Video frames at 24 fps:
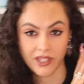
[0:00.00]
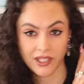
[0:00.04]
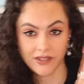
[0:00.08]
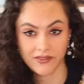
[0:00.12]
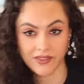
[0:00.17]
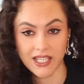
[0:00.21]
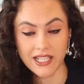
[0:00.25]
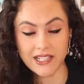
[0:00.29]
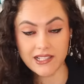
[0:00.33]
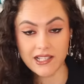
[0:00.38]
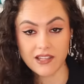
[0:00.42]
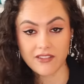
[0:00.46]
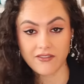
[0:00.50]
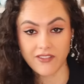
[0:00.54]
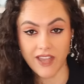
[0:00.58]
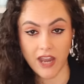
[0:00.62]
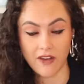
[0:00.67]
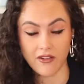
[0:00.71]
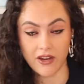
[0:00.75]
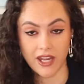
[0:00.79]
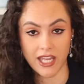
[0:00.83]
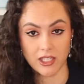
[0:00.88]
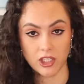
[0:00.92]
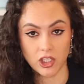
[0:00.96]
these are the
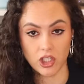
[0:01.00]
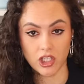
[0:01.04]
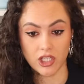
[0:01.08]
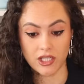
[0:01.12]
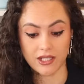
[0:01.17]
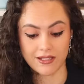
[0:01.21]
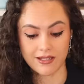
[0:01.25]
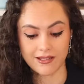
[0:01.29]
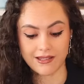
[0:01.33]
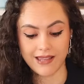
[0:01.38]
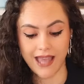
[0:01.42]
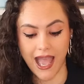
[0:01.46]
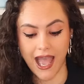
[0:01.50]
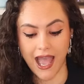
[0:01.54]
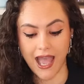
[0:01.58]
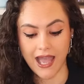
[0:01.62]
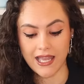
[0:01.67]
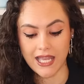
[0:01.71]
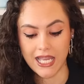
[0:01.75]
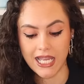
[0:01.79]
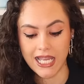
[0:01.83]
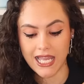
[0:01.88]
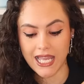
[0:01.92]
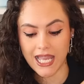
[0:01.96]
variations
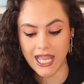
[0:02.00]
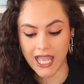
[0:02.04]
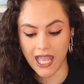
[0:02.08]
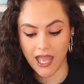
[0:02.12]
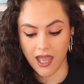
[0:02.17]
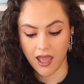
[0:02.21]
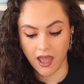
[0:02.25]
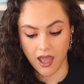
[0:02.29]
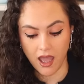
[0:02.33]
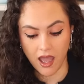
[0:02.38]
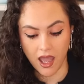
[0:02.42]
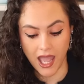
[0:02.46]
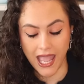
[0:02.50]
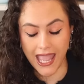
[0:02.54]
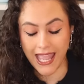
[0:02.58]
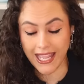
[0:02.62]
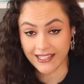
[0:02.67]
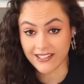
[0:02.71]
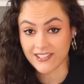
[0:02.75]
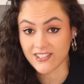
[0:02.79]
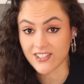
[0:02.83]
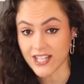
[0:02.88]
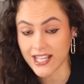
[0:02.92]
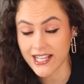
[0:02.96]
that
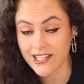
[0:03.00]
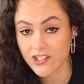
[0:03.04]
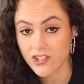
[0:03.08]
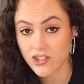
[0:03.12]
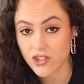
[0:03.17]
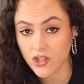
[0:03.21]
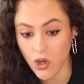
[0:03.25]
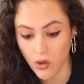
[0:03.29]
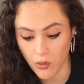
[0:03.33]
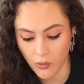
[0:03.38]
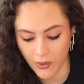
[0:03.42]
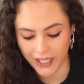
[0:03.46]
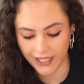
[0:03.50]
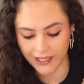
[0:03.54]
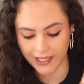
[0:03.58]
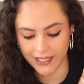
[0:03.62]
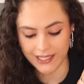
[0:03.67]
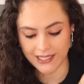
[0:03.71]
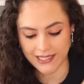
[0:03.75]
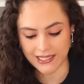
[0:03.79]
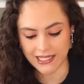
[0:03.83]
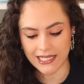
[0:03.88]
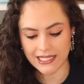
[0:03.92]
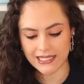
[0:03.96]
exist or will
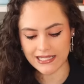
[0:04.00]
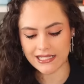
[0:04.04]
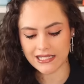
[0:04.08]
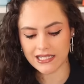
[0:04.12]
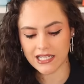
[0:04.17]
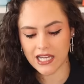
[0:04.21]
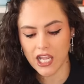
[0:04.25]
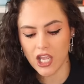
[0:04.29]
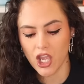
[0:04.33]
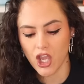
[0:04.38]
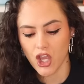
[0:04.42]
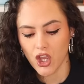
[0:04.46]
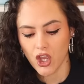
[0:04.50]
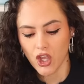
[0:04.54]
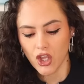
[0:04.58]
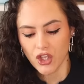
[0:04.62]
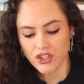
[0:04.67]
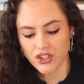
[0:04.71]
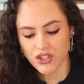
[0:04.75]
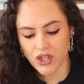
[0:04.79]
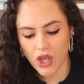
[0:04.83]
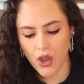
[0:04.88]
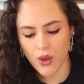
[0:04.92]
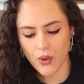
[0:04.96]
exist.
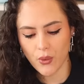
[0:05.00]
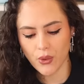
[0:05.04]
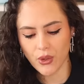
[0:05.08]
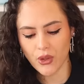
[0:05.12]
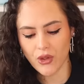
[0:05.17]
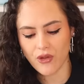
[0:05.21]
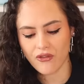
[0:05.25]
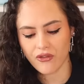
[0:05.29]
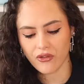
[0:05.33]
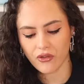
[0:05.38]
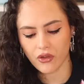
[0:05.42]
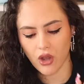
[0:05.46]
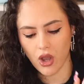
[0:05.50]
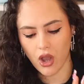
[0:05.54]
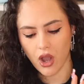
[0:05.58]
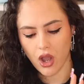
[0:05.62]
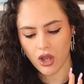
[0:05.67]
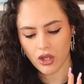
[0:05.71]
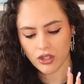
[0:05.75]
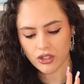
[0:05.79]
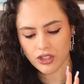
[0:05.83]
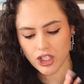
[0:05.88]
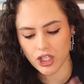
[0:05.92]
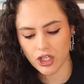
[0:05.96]
So you've
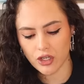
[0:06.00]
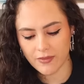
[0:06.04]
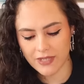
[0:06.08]
got two